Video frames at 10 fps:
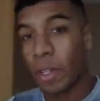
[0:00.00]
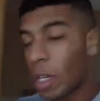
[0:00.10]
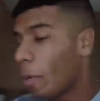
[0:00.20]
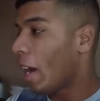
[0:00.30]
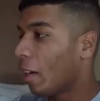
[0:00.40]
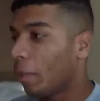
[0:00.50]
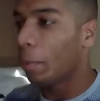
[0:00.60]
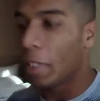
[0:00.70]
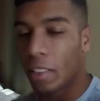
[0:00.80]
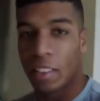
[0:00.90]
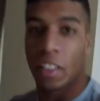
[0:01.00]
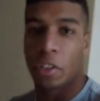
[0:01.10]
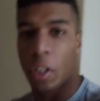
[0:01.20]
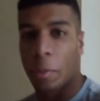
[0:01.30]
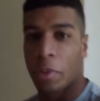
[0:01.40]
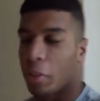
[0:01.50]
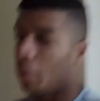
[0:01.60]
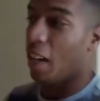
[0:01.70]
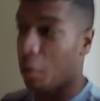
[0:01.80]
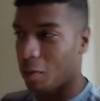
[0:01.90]
we're gonna go out, meet D-Sharp
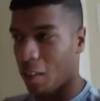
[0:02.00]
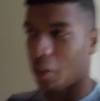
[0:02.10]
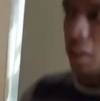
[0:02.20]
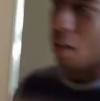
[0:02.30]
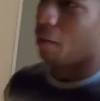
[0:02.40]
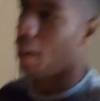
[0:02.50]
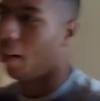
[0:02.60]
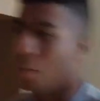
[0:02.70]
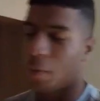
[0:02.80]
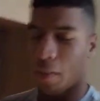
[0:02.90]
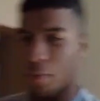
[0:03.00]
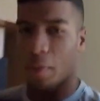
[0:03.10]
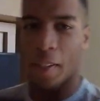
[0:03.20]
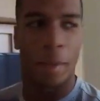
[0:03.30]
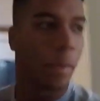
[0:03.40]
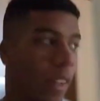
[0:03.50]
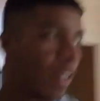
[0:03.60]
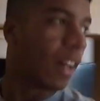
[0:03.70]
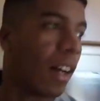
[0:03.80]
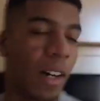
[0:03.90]
soon. Andrew's in the shower now, waiting for him.
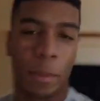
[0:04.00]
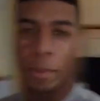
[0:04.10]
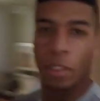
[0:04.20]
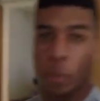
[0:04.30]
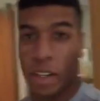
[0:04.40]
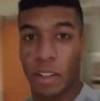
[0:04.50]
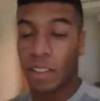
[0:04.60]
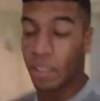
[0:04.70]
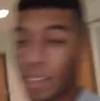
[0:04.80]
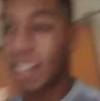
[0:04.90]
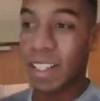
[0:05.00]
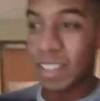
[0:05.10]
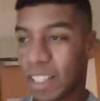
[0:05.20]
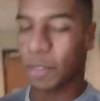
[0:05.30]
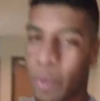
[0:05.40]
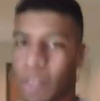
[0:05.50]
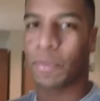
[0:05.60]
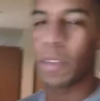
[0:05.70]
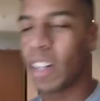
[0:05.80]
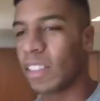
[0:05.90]
He's actually waiting
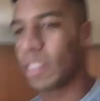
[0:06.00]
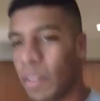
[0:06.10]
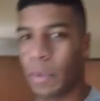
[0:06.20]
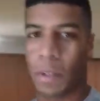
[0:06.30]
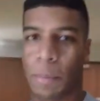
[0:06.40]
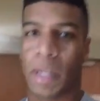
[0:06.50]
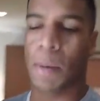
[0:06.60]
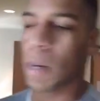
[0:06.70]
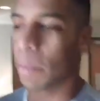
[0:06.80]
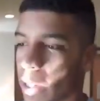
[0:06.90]
for us. We're gonna pick him up